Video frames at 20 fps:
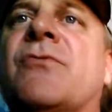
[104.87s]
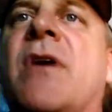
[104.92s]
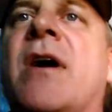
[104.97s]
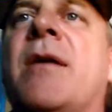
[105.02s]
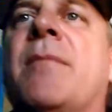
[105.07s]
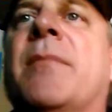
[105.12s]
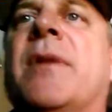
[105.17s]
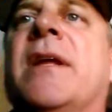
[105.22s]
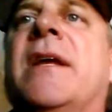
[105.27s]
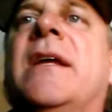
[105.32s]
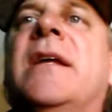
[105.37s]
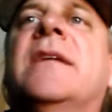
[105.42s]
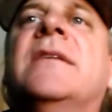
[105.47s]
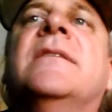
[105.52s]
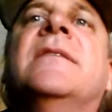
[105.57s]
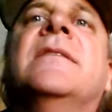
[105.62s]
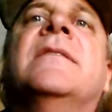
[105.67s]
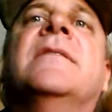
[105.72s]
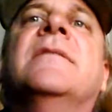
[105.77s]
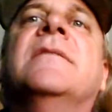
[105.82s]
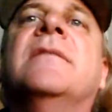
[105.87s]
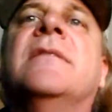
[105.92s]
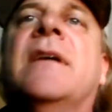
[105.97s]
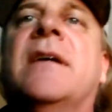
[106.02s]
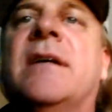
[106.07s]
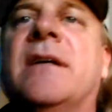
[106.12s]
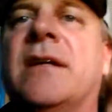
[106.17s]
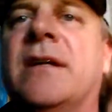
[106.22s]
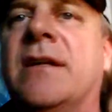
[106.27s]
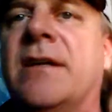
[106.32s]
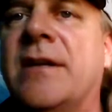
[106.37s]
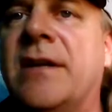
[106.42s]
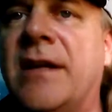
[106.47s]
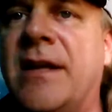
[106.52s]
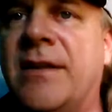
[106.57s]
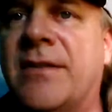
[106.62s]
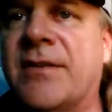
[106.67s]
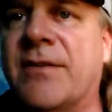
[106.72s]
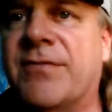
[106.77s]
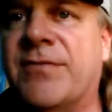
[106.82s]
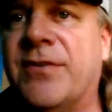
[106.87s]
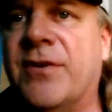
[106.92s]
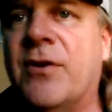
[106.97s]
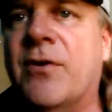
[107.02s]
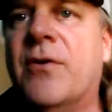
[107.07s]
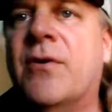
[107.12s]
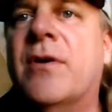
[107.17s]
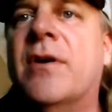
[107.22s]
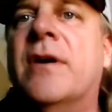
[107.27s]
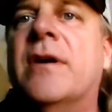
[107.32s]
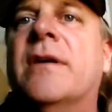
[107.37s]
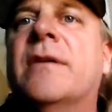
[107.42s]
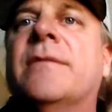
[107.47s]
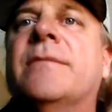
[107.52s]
rumbling beneath the floor